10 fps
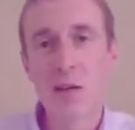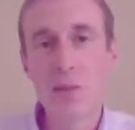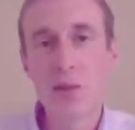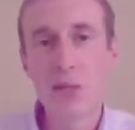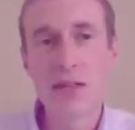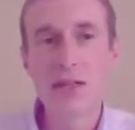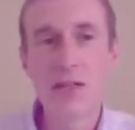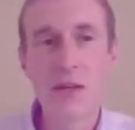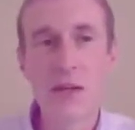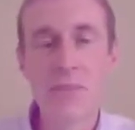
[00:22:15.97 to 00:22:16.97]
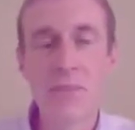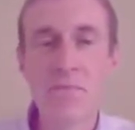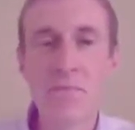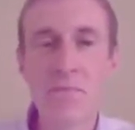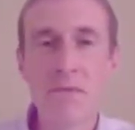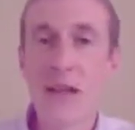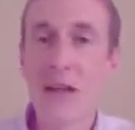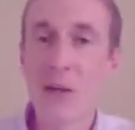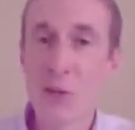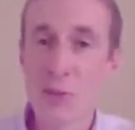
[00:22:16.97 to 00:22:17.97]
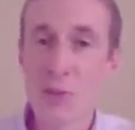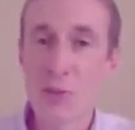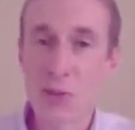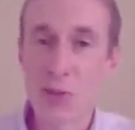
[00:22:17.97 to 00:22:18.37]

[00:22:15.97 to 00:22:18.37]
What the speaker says: in a building. So I hope you